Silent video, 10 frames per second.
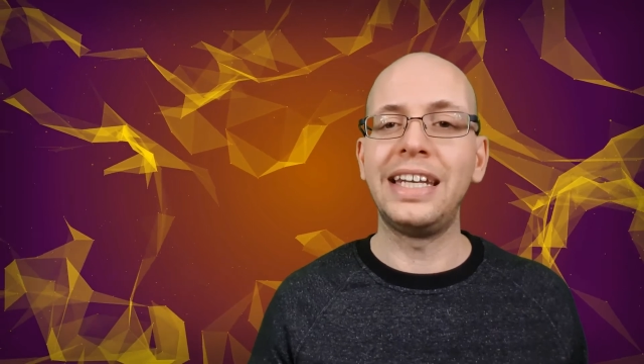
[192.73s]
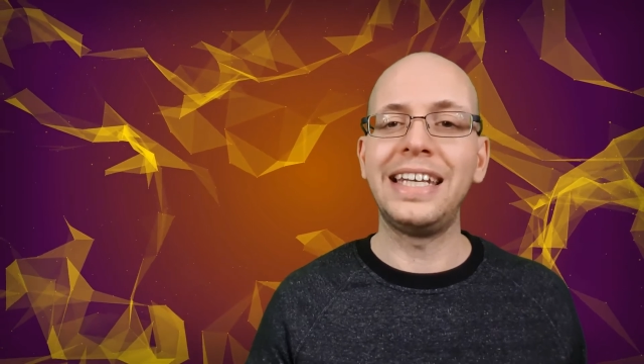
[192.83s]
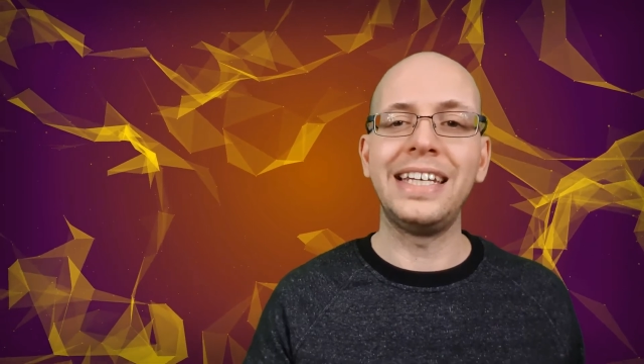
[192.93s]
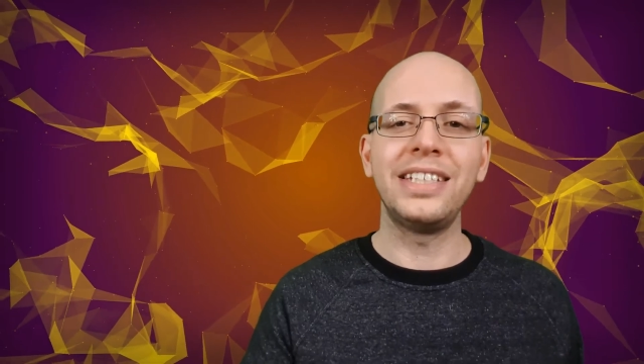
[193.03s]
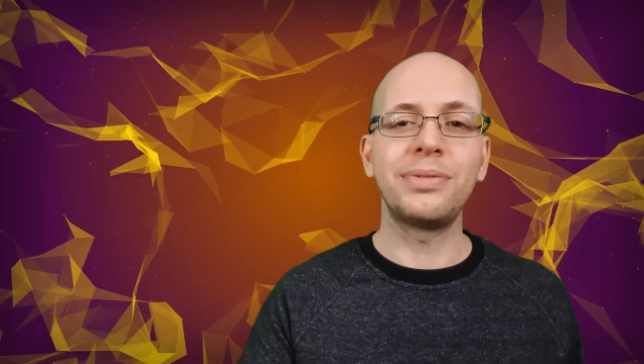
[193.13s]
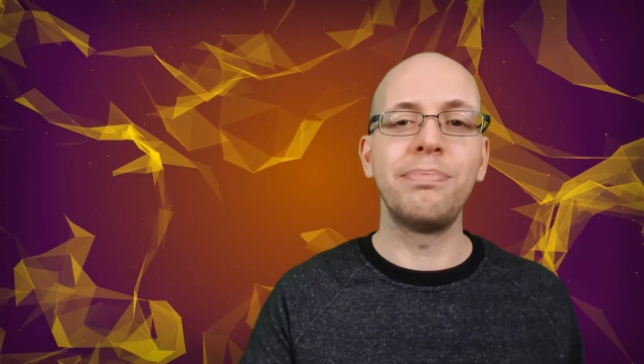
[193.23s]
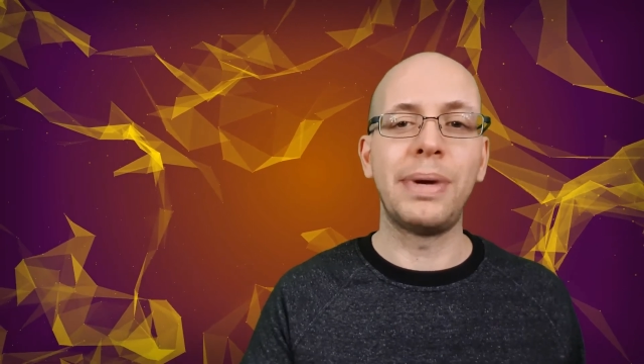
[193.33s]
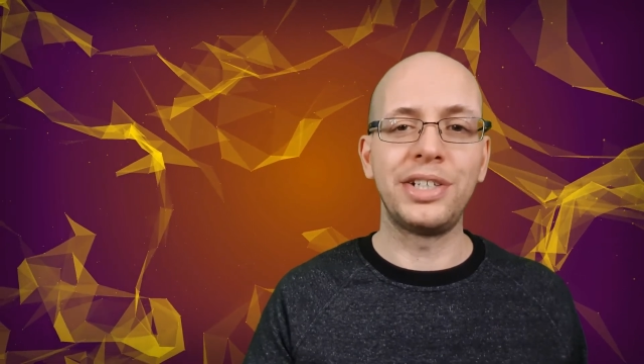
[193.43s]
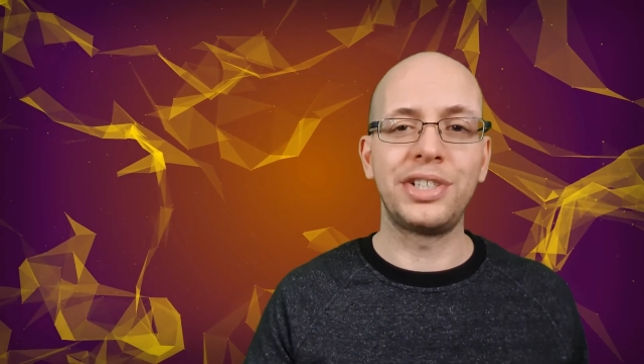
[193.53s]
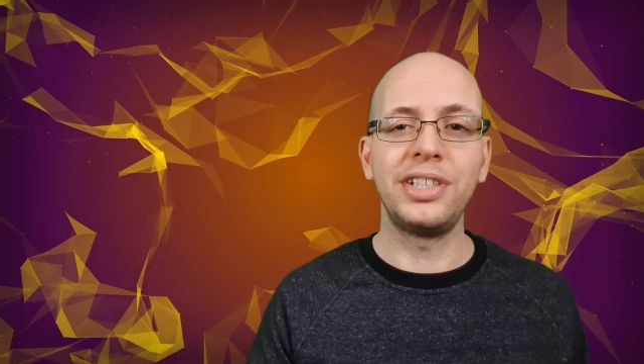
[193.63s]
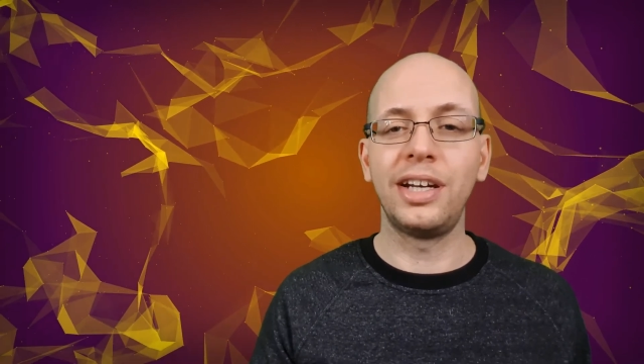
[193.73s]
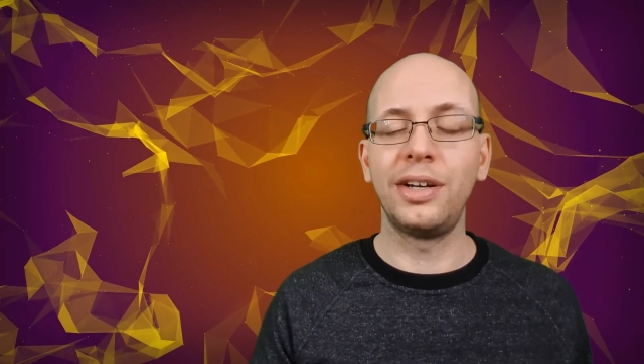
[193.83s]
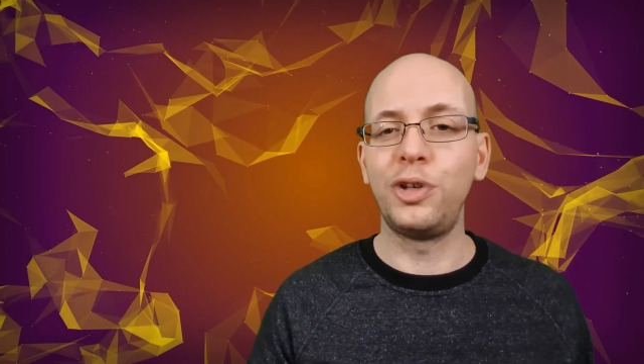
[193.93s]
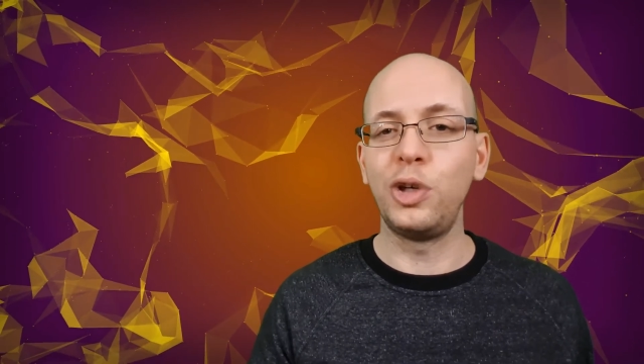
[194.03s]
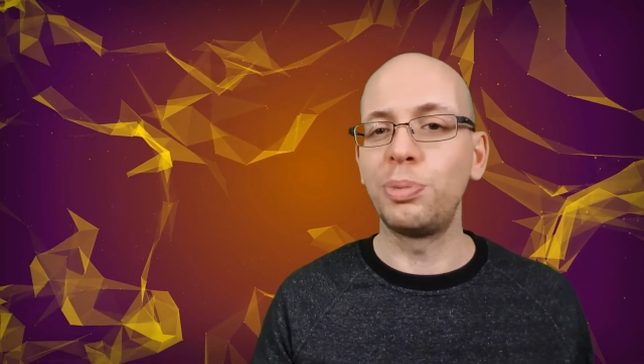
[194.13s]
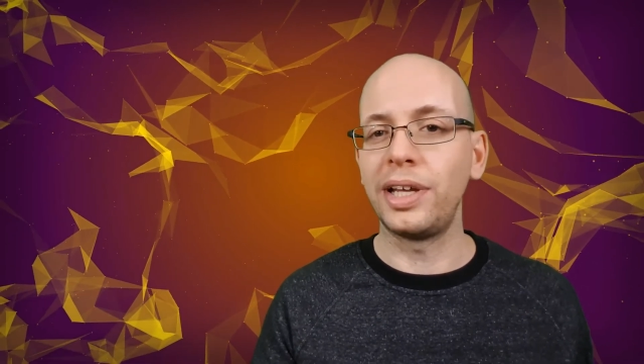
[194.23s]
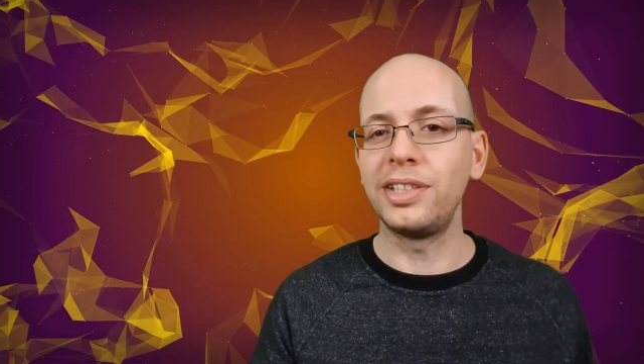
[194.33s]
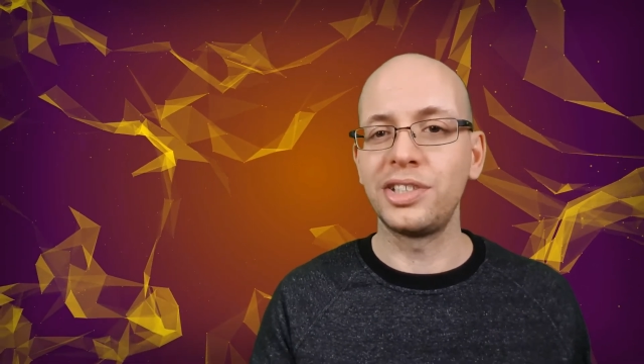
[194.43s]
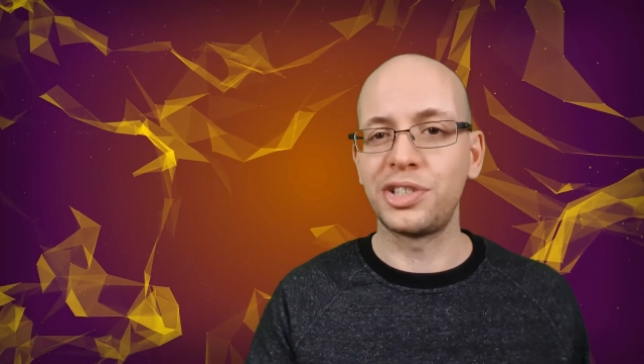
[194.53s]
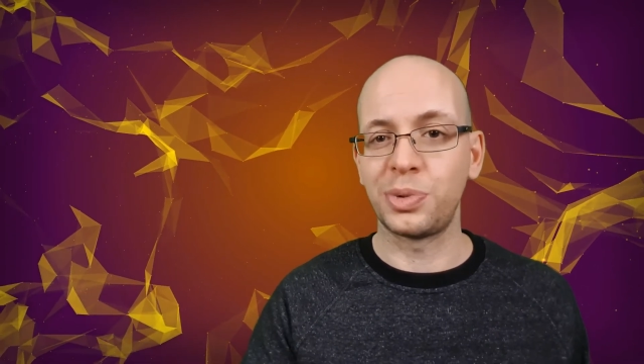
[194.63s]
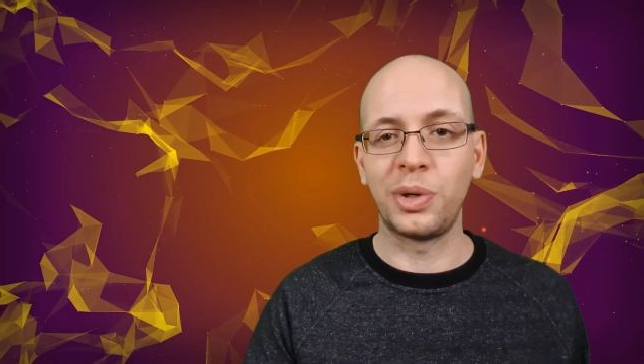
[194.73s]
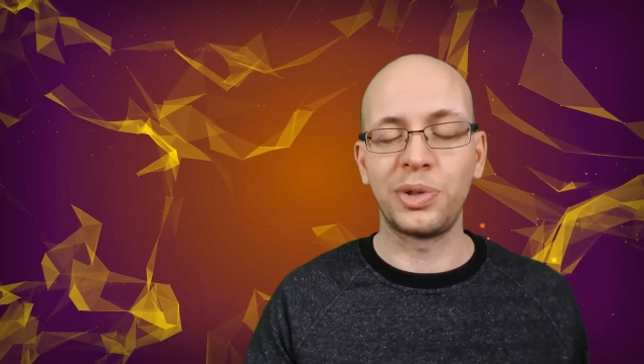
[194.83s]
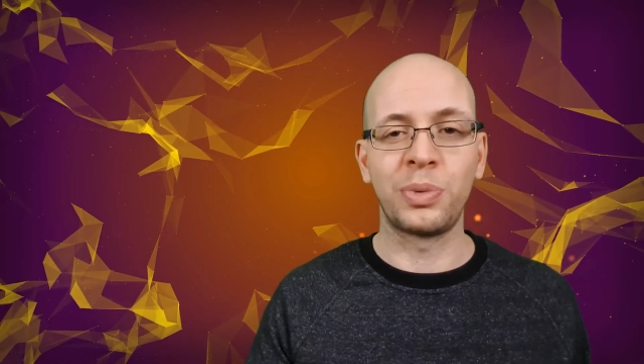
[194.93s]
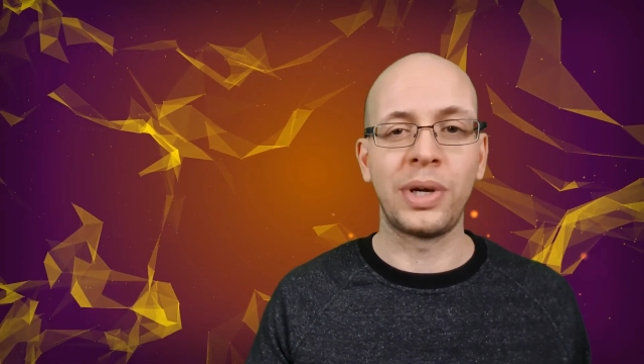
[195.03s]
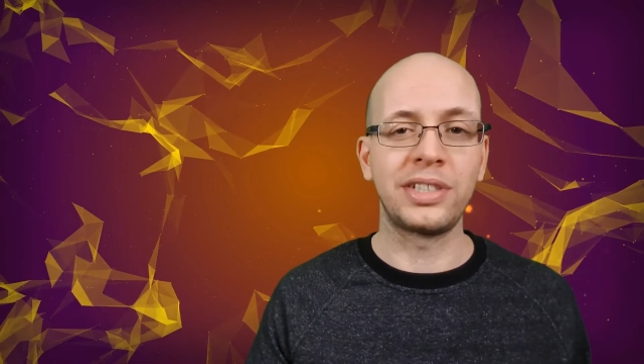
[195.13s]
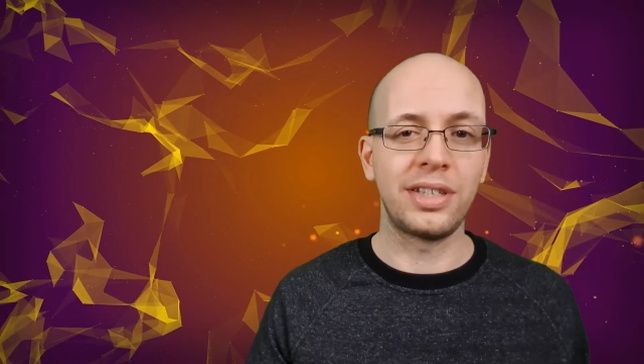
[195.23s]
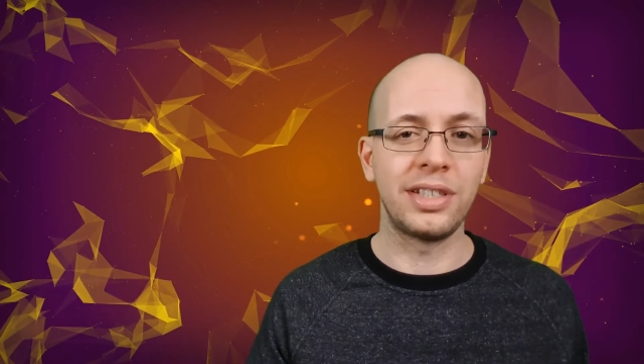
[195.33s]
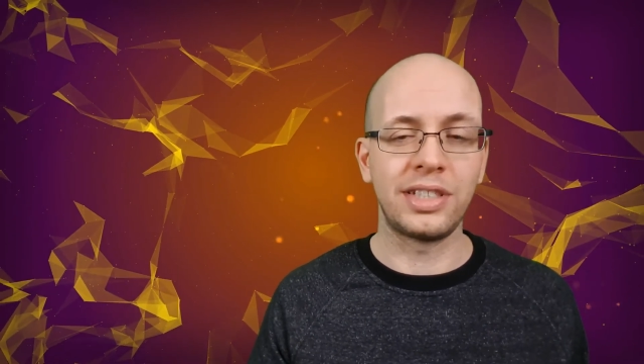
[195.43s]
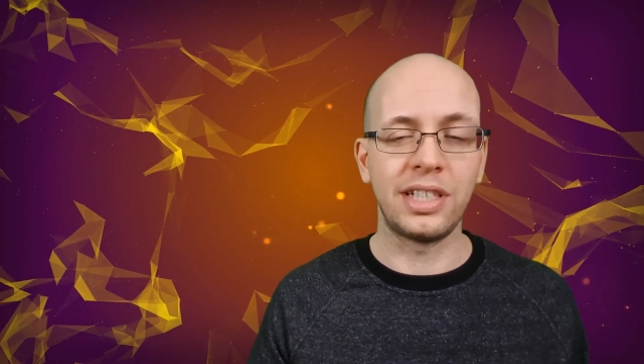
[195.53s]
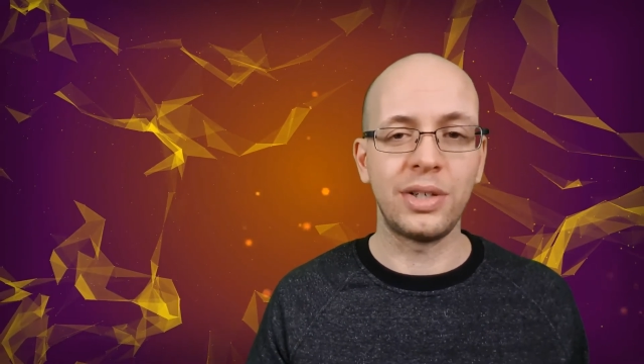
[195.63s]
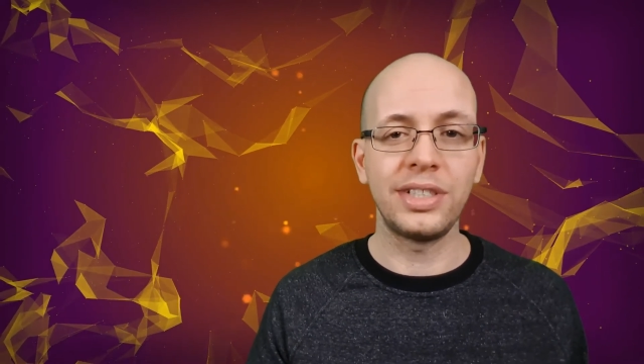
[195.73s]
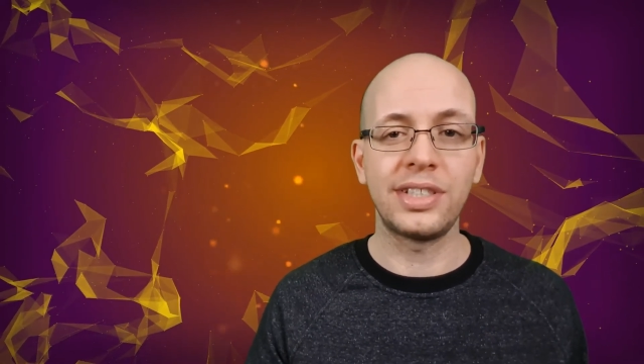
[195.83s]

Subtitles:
it is mentioned in a few places throughout the rest of the series.